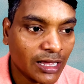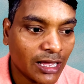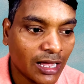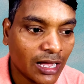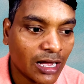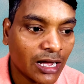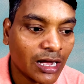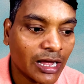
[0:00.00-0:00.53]

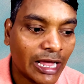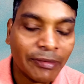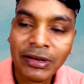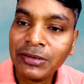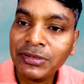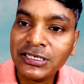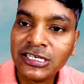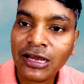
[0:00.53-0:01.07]

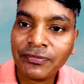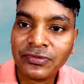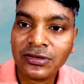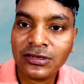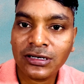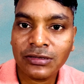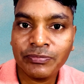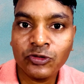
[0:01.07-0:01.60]
availability of
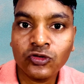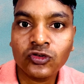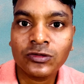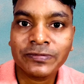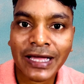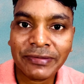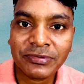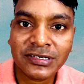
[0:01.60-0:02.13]

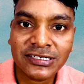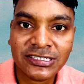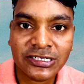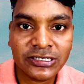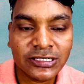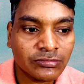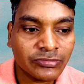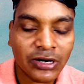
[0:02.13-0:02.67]
Bluetooth
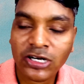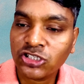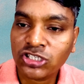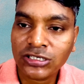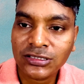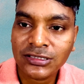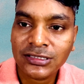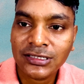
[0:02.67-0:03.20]
5.3
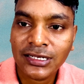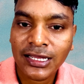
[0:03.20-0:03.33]
version.